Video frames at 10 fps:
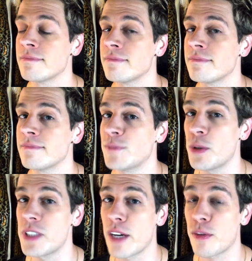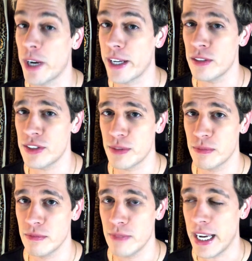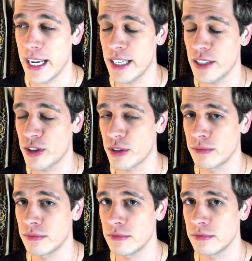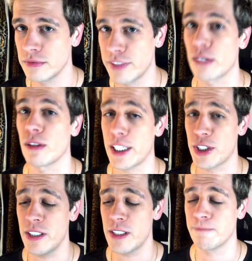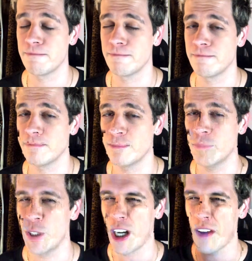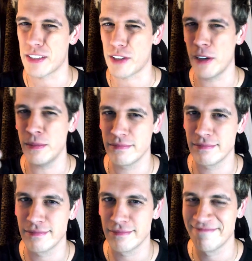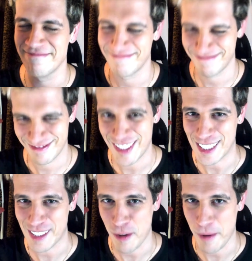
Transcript: New South Wales and federal elections, you got this, girl. Thanks, everyone.